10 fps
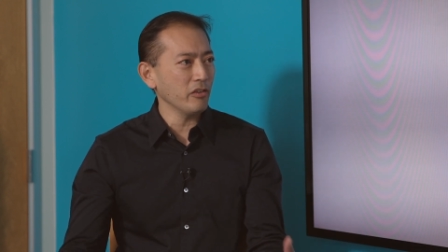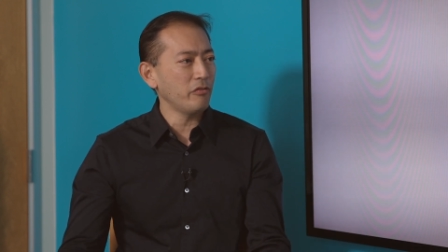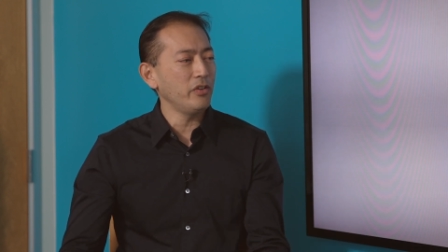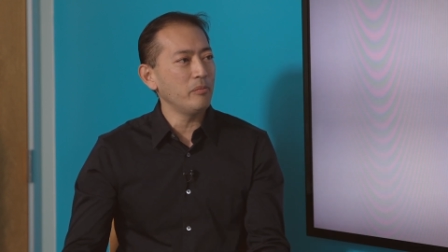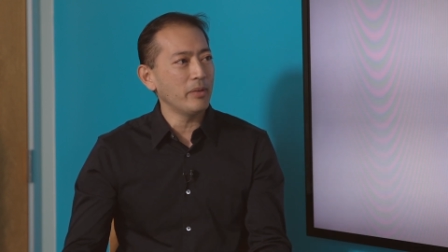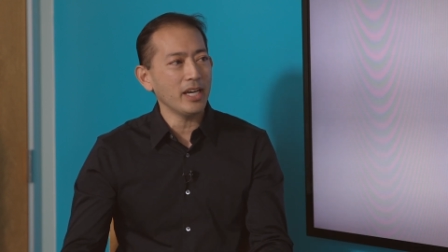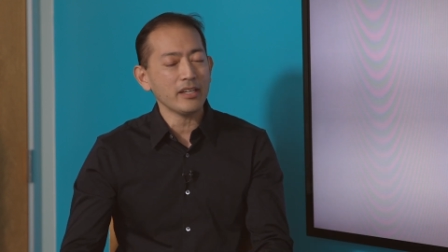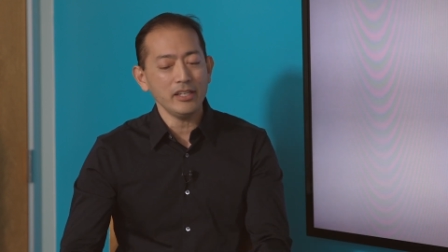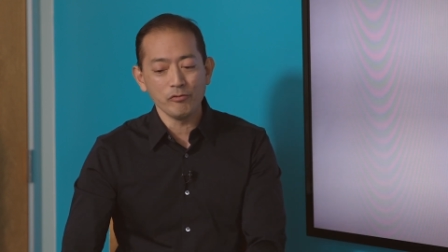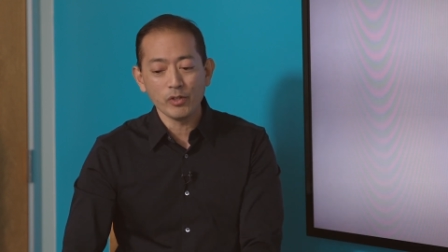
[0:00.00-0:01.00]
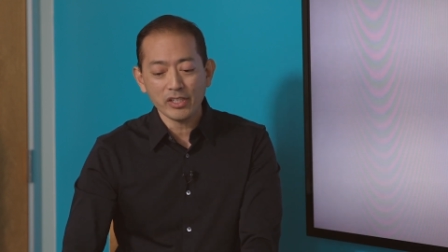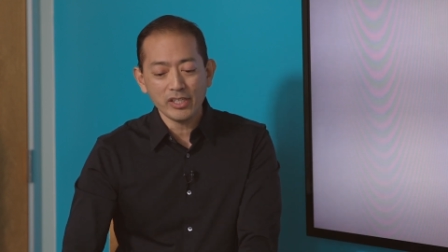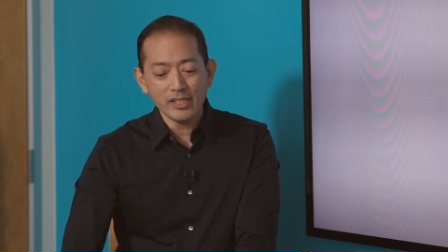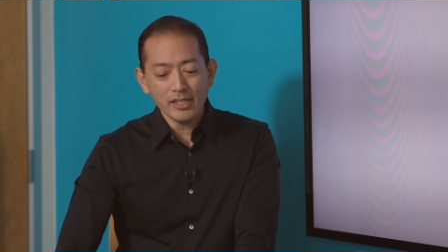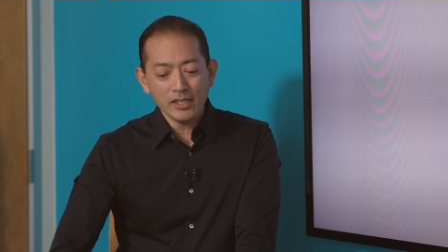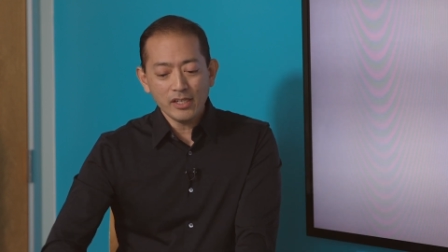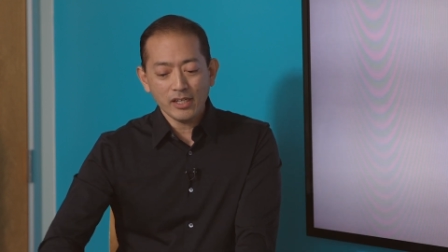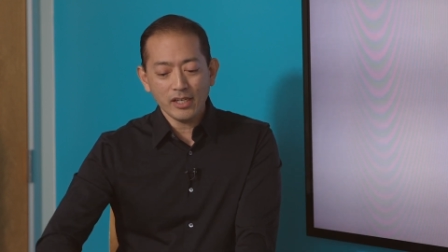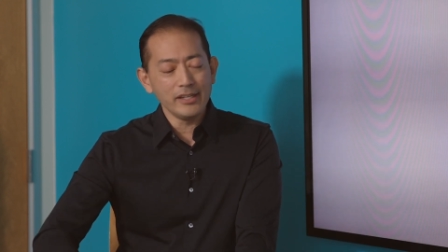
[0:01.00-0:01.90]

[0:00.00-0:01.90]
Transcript: their feedback, and really uh,